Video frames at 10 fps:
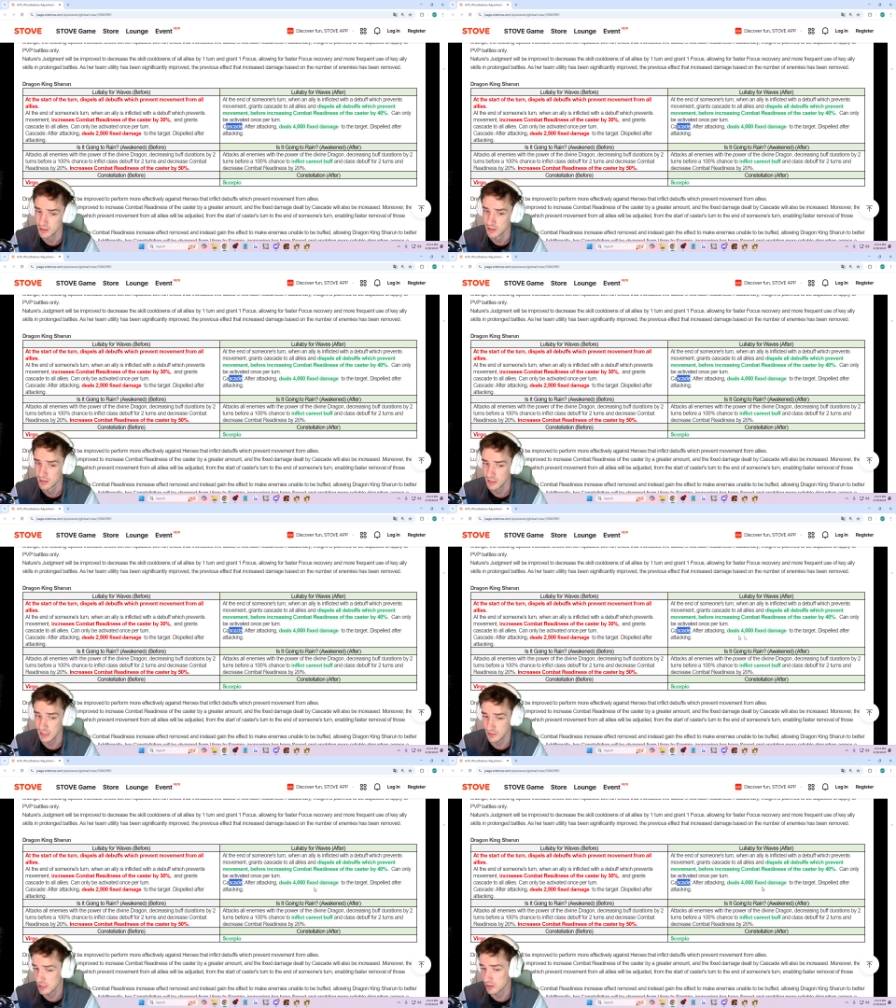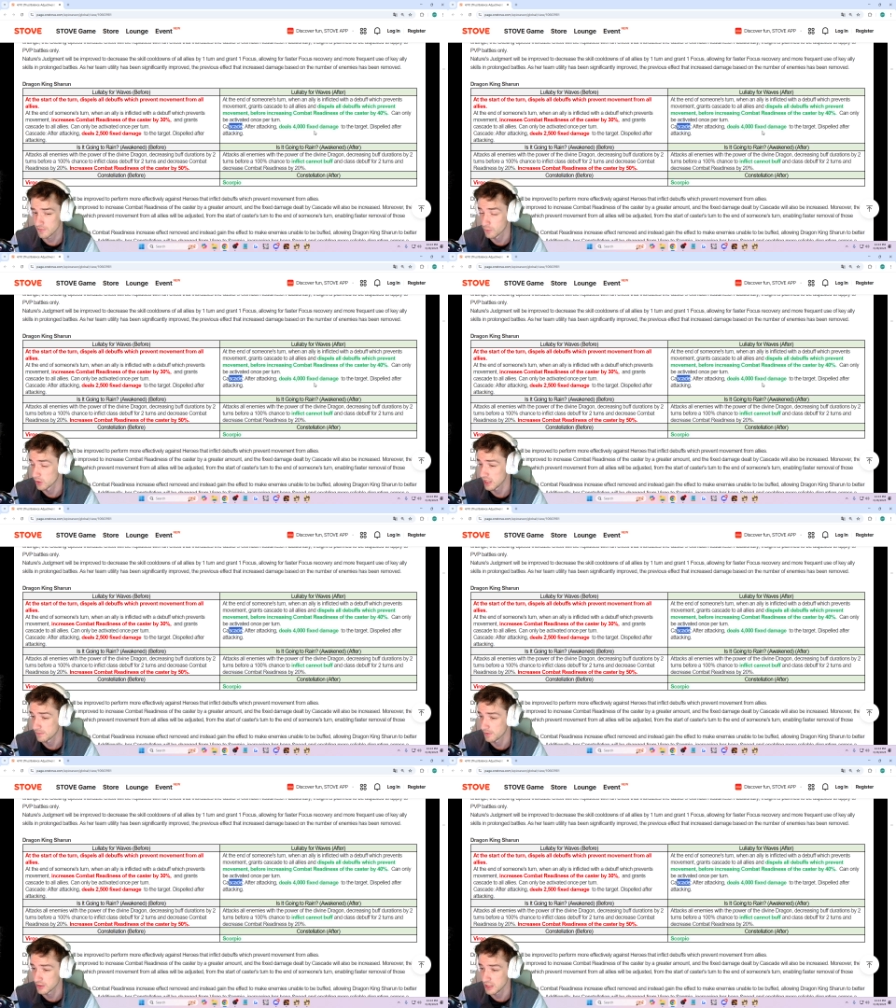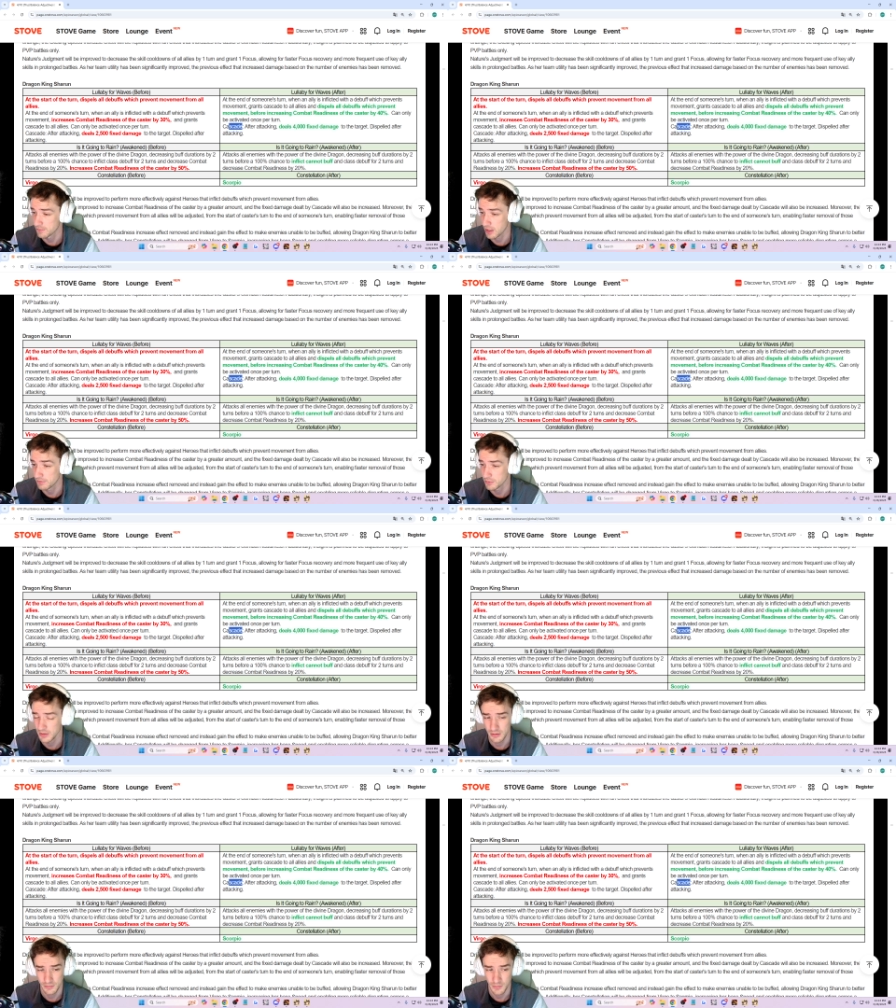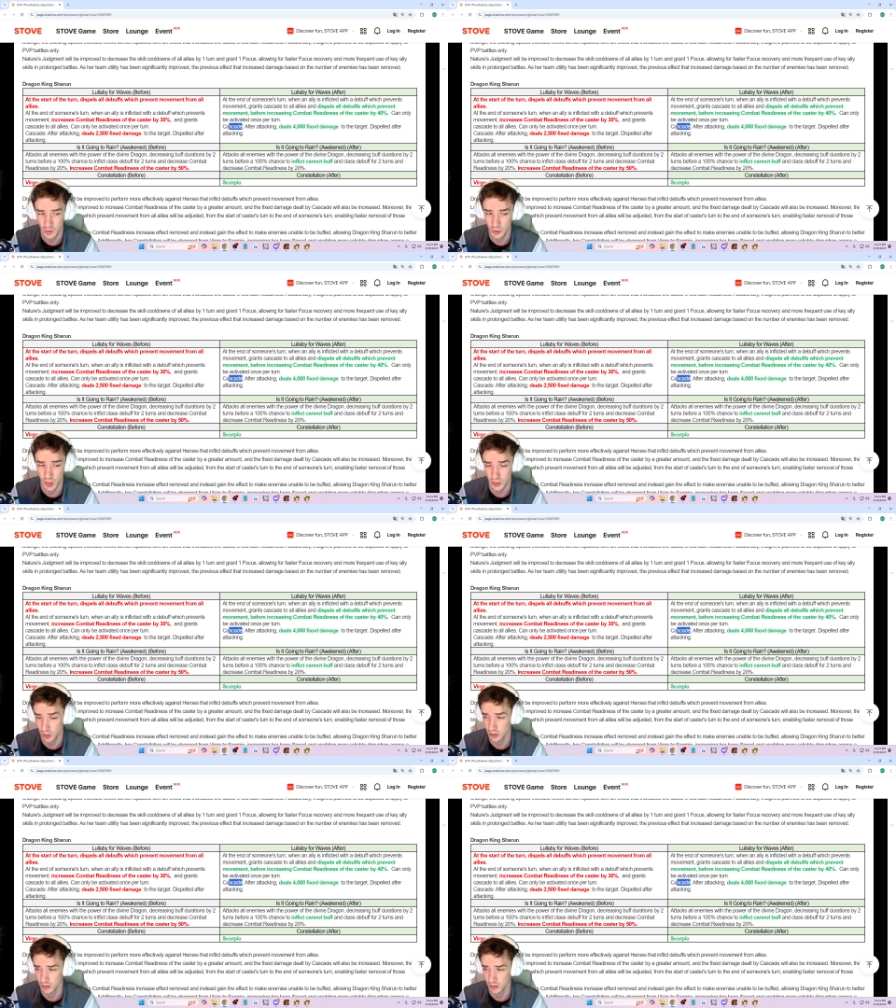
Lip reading: Cascade does 4K fixed now for everyone? Or just her?